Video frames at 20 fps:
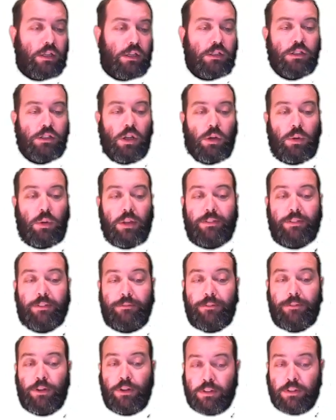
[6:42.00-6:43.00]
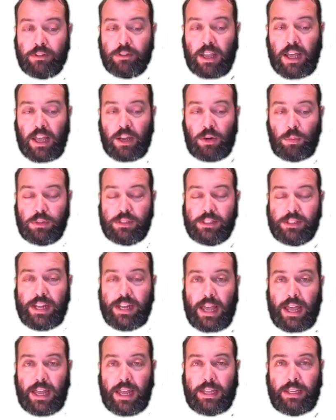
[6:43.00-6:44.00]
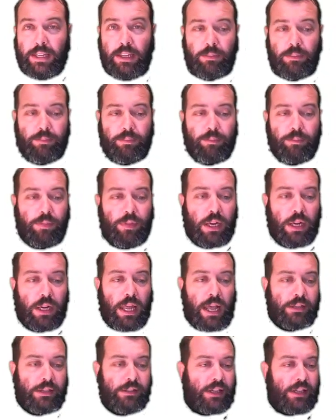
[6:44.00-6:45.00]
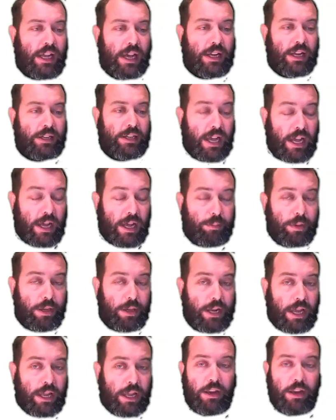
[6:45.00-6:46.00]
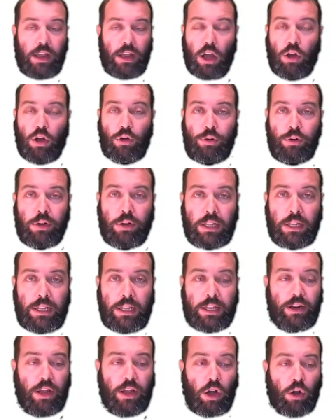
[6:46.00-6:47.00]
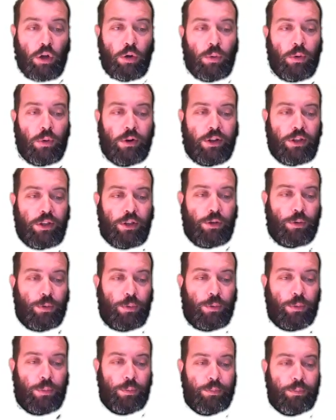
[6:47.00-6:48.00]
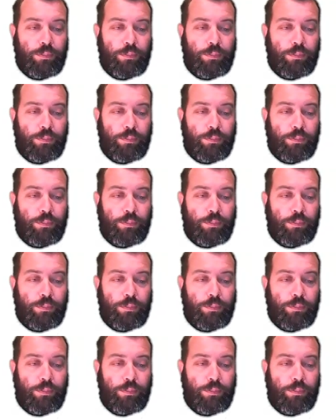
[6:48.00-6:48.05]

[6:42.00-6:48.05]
So if the first card was an A, the last card can't be an A, only an O or a U.